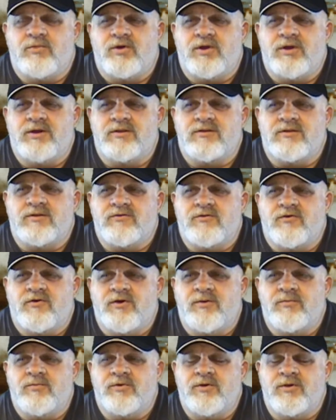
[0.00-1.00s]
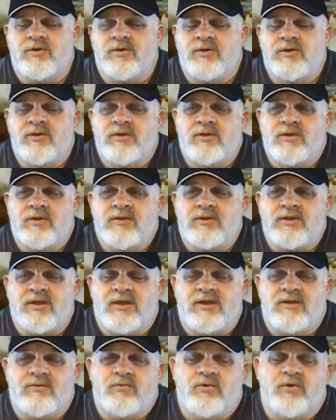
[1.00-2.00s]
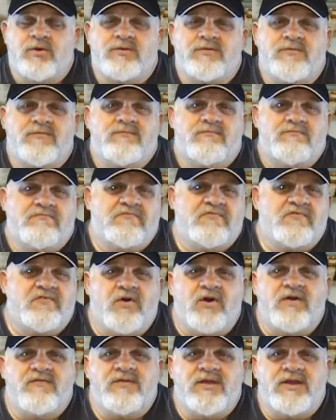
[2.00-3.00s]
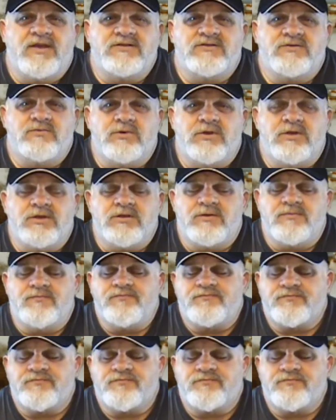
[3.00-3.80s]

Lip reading: mine at the time, were they worked 5 days a week.